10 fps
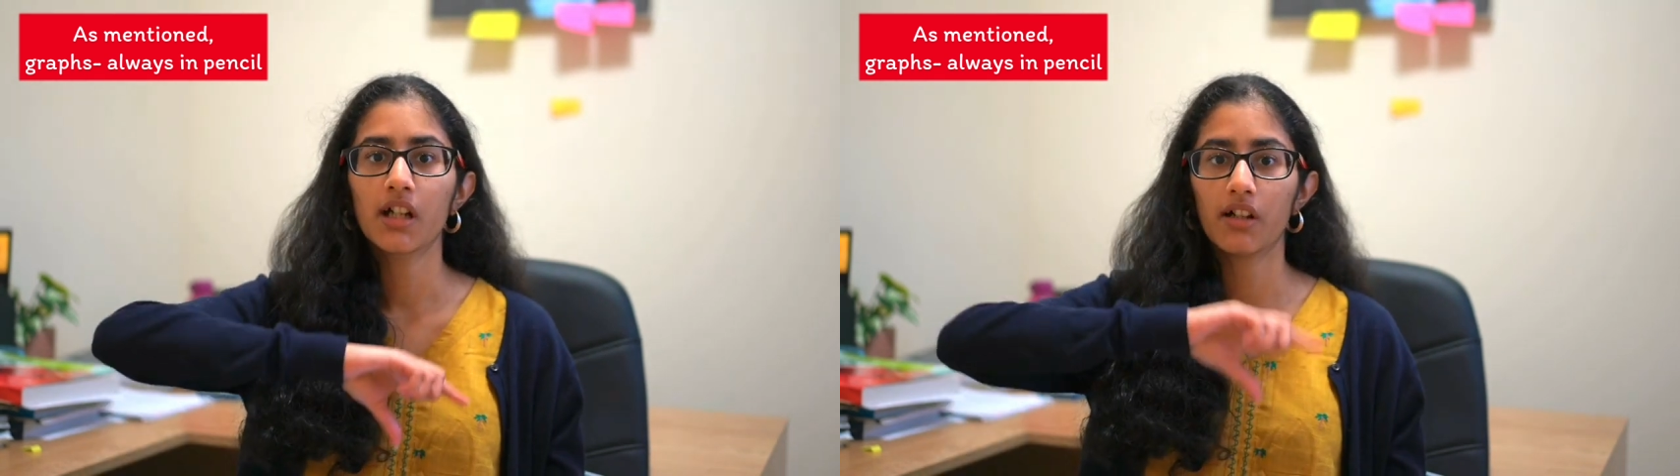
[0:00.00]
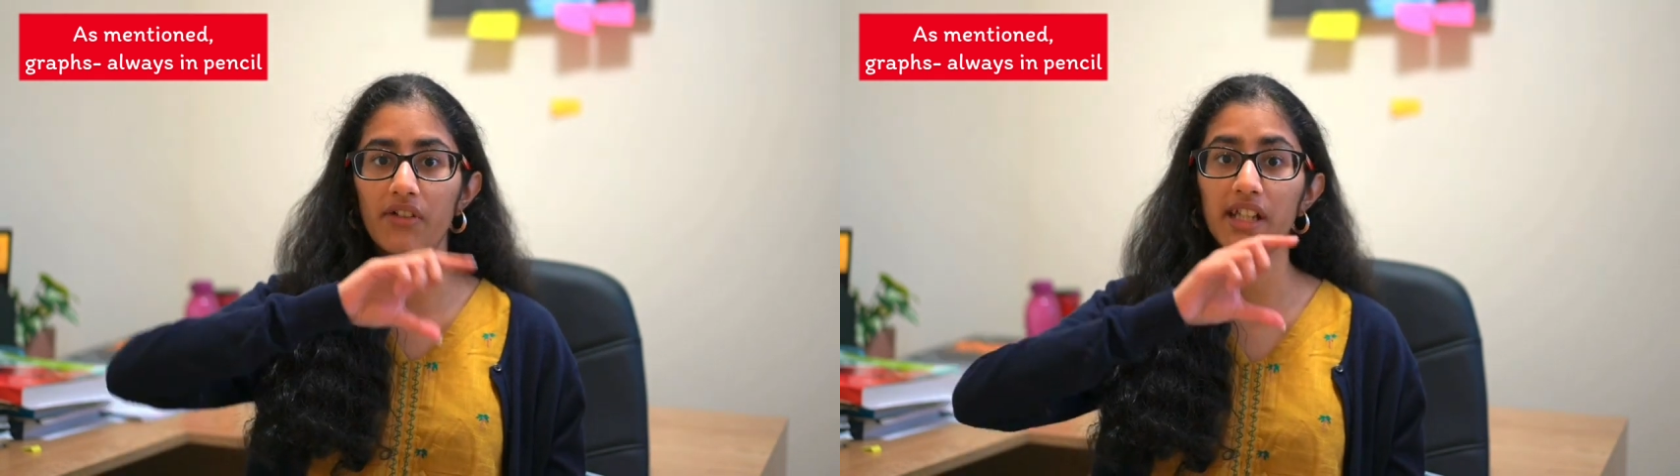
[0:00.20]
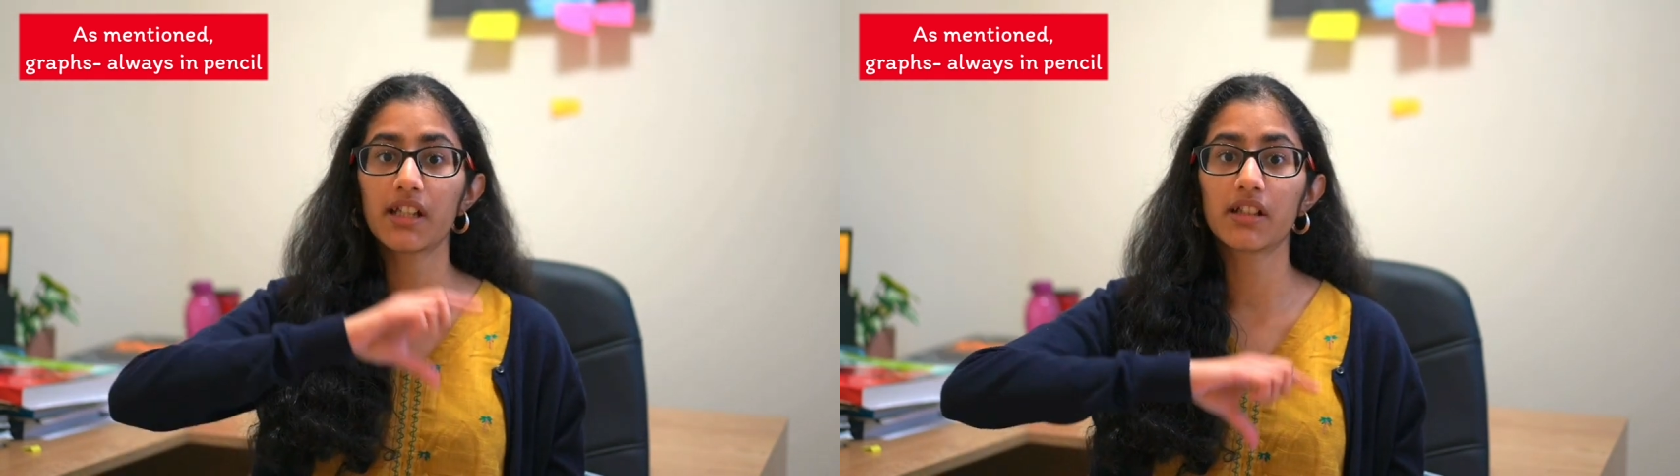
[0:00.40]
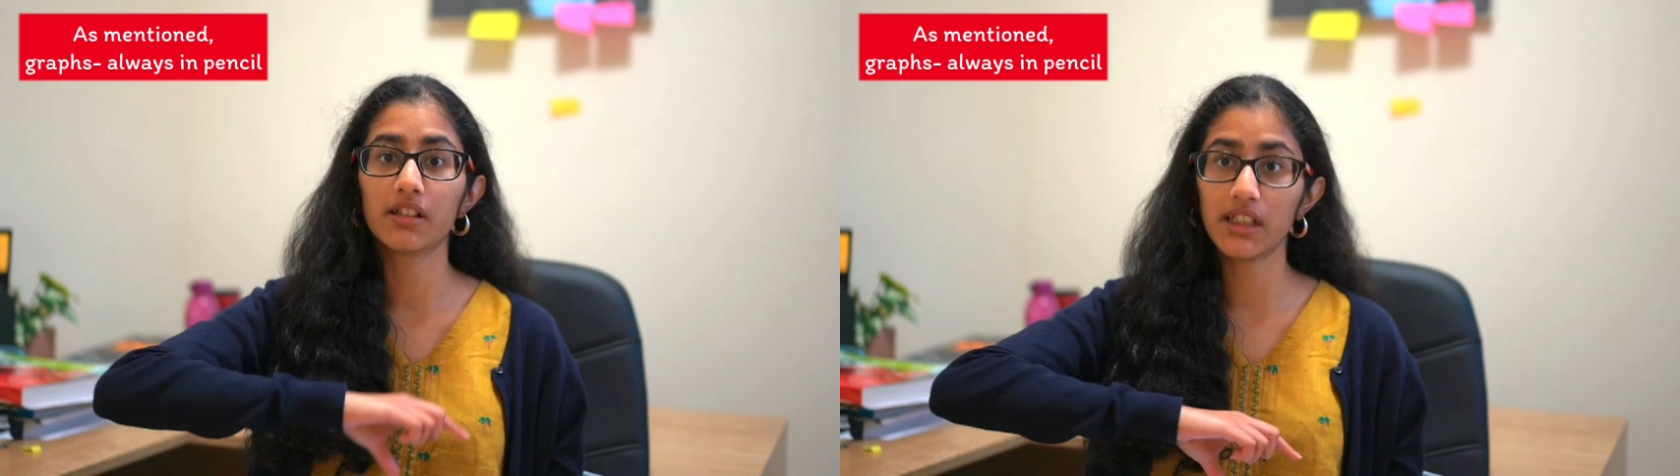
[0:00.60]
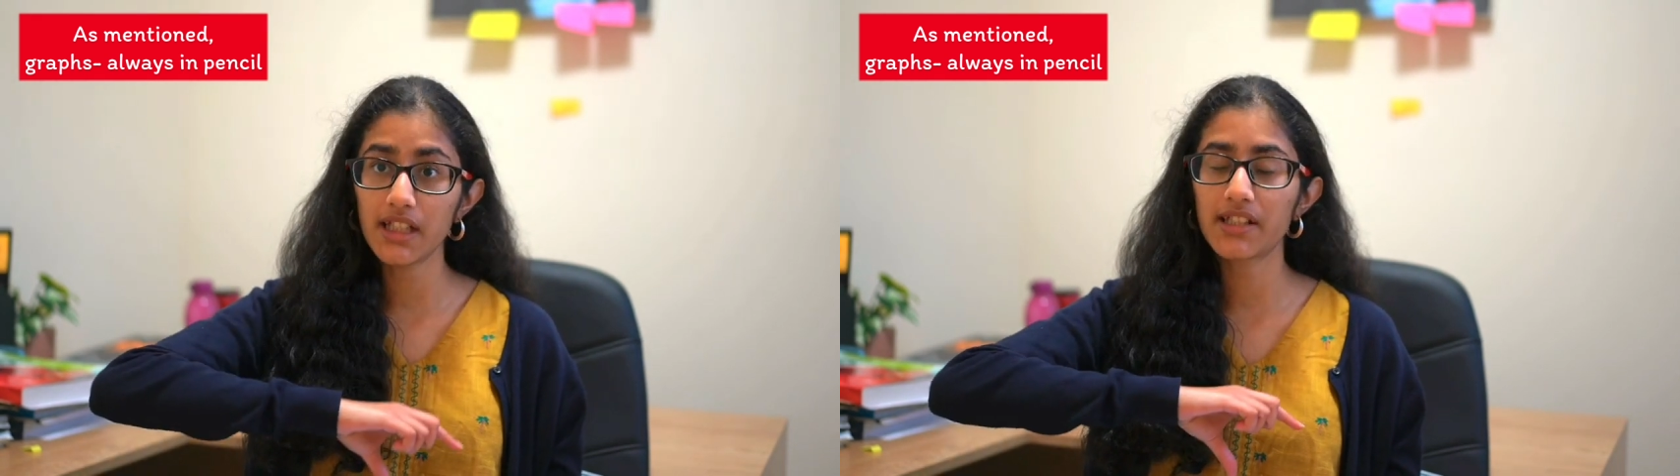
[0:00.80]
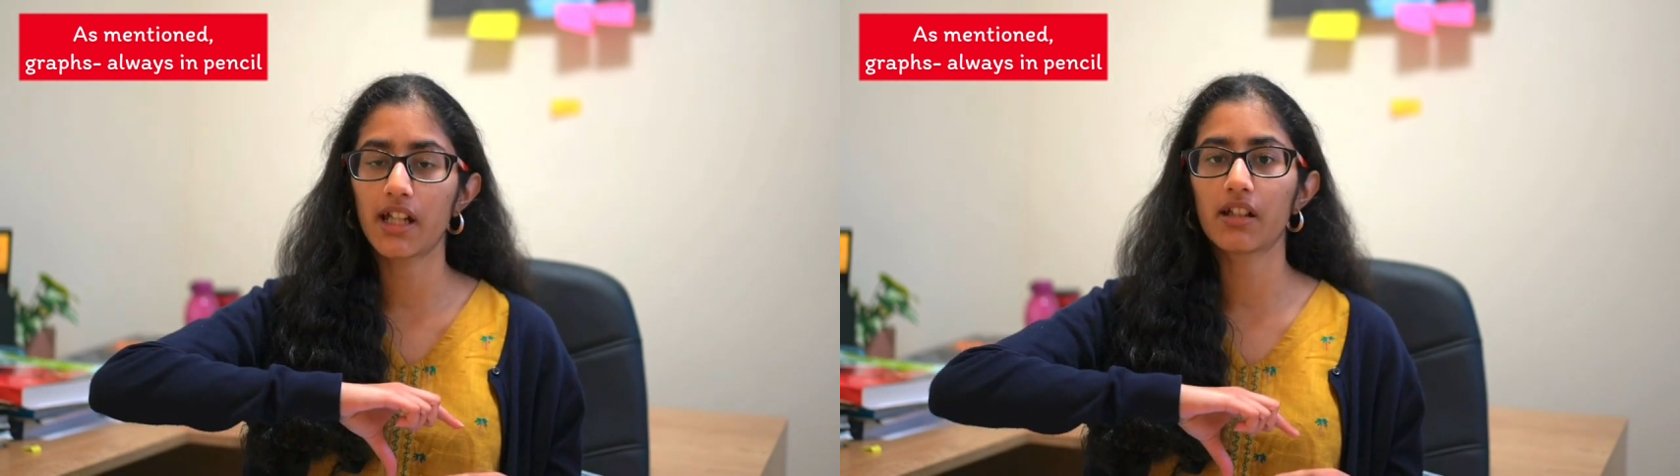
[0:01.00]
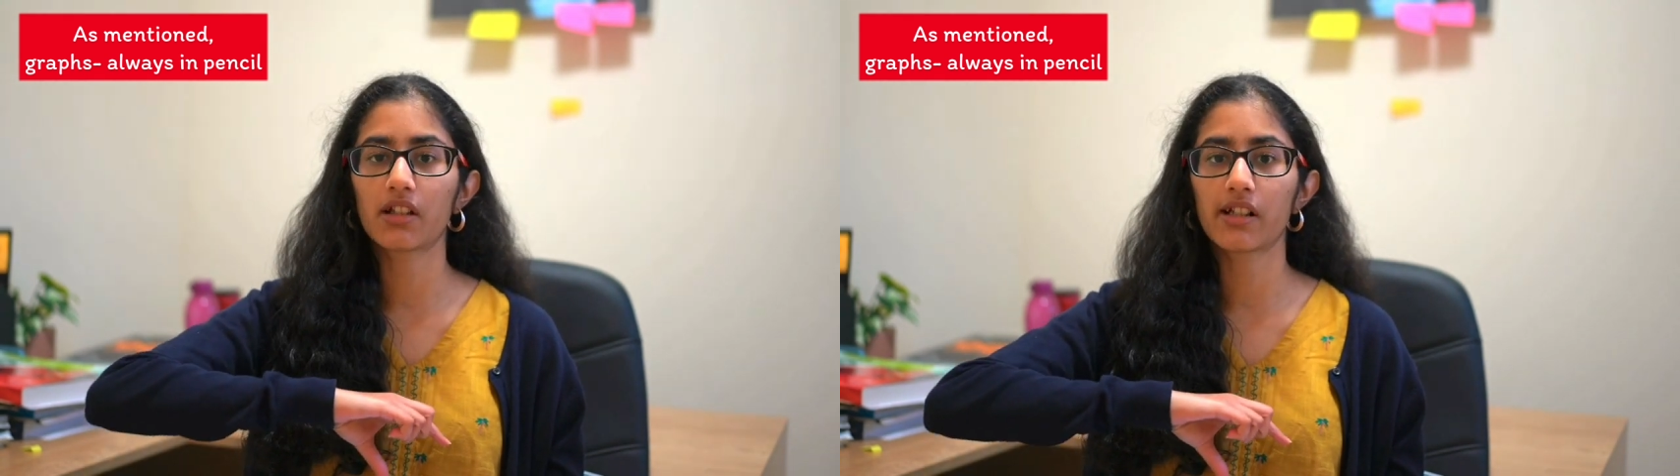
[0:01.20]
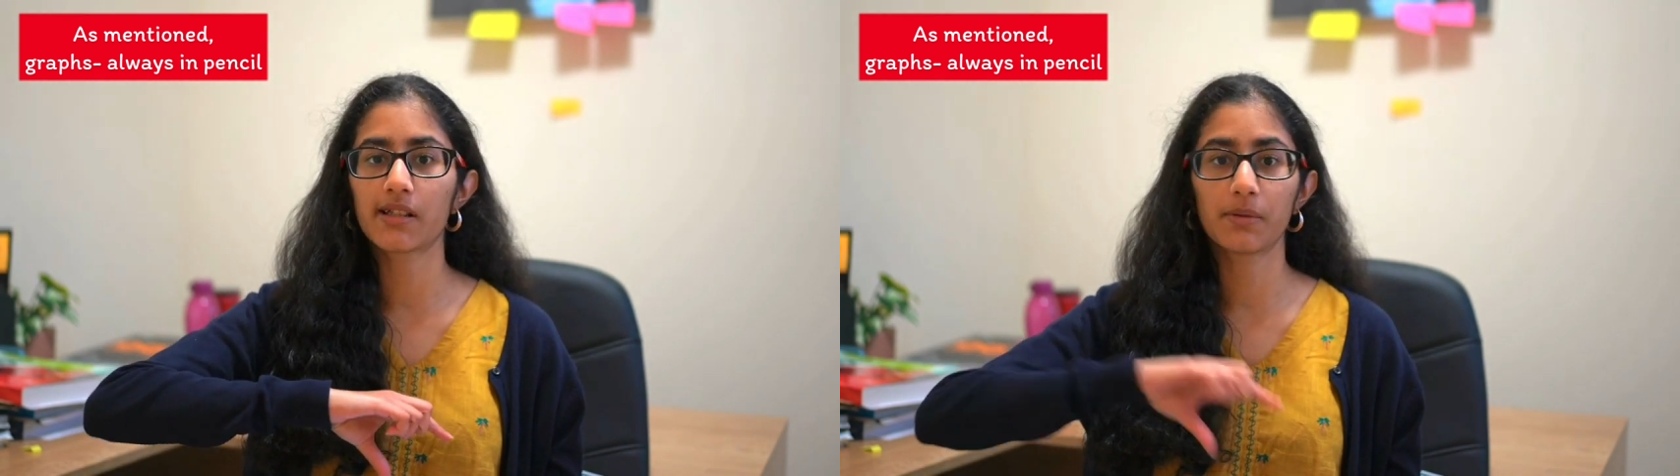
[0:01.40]
a very neat and
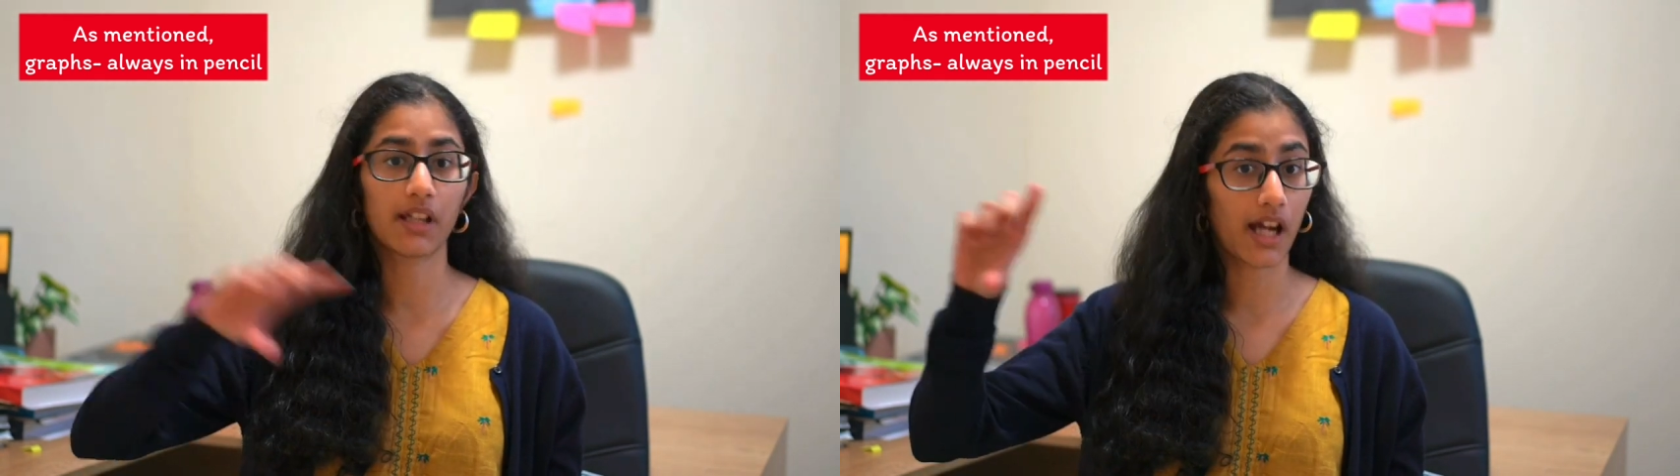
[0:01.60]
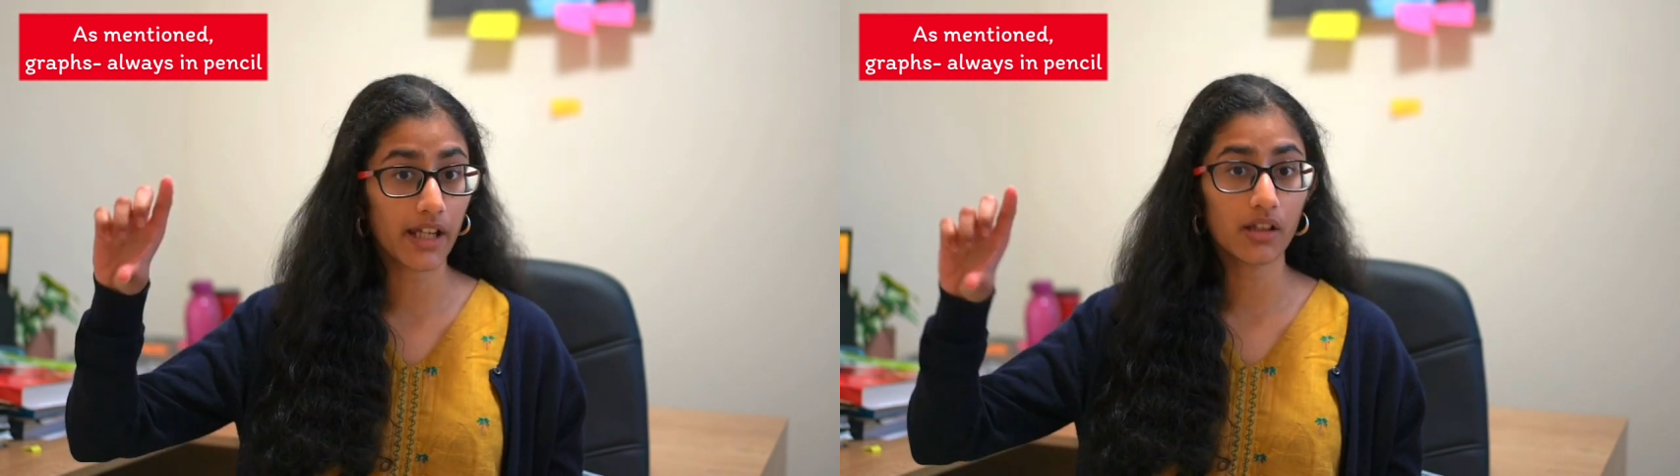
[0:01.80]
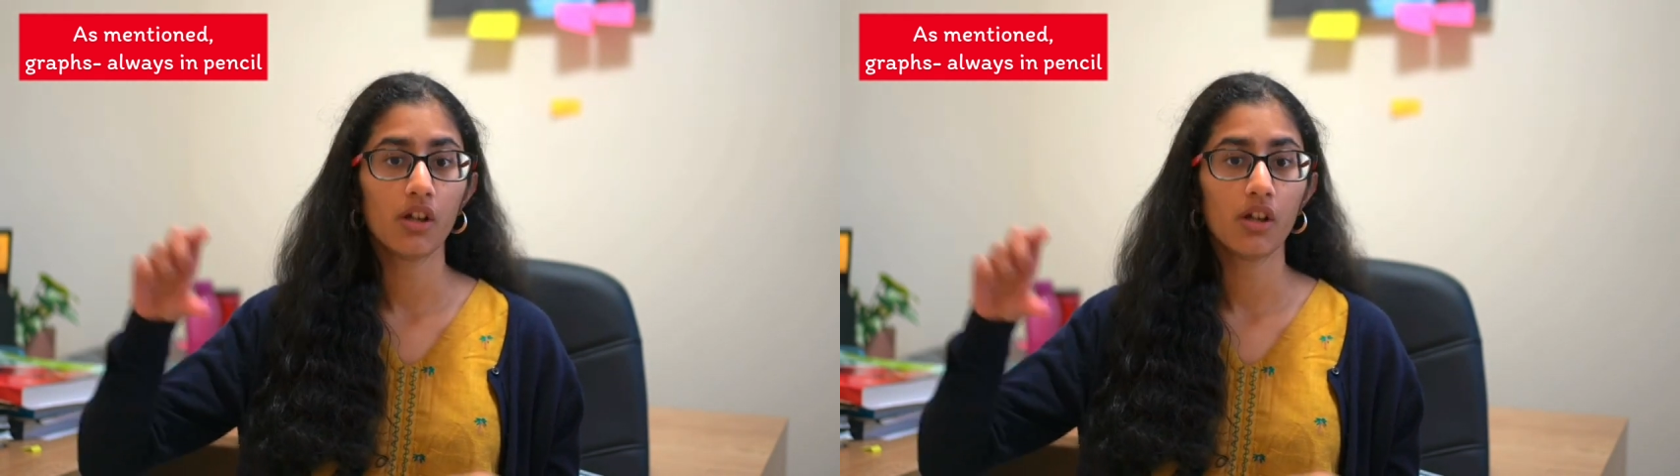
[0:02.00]
crisp line